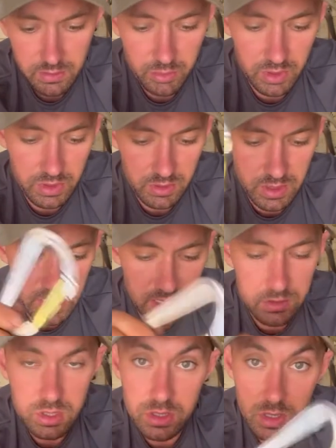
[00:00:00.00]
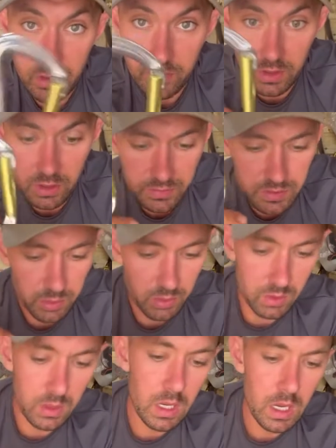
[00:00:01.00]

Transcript: But yeah, just not for life support.